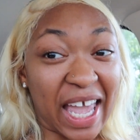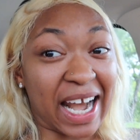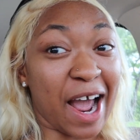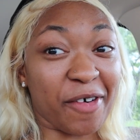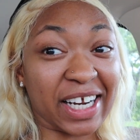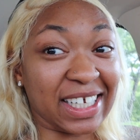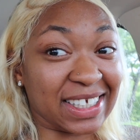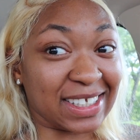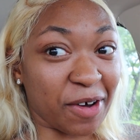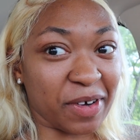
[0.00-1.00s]
And it already
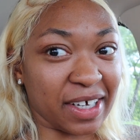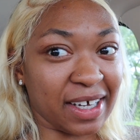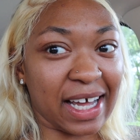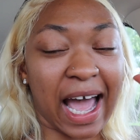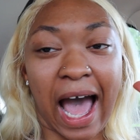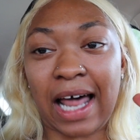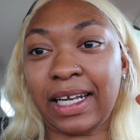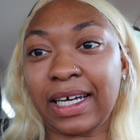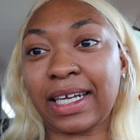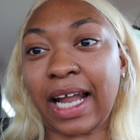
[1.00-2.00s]
looks so good. I
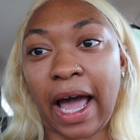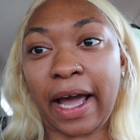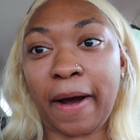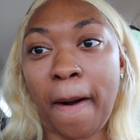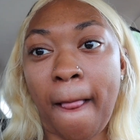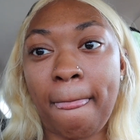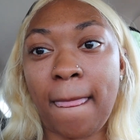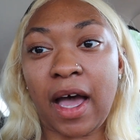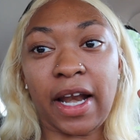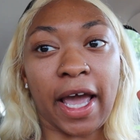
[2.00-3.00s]
look like
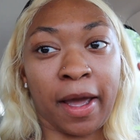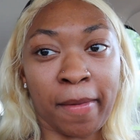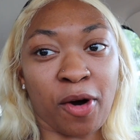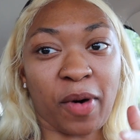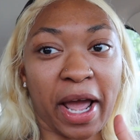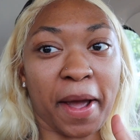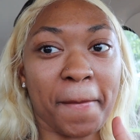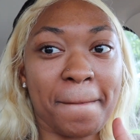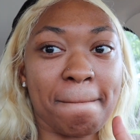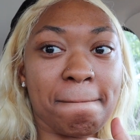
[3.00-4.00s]
a naked mole rat
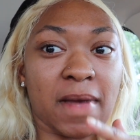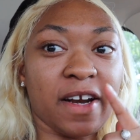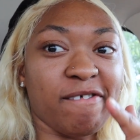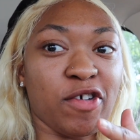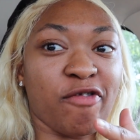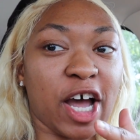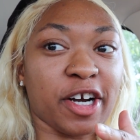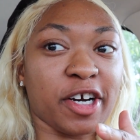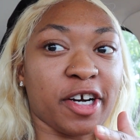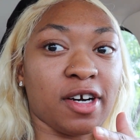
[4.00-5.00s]
in the
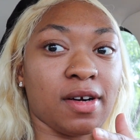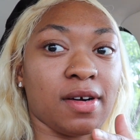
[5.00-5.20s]
viewfinder.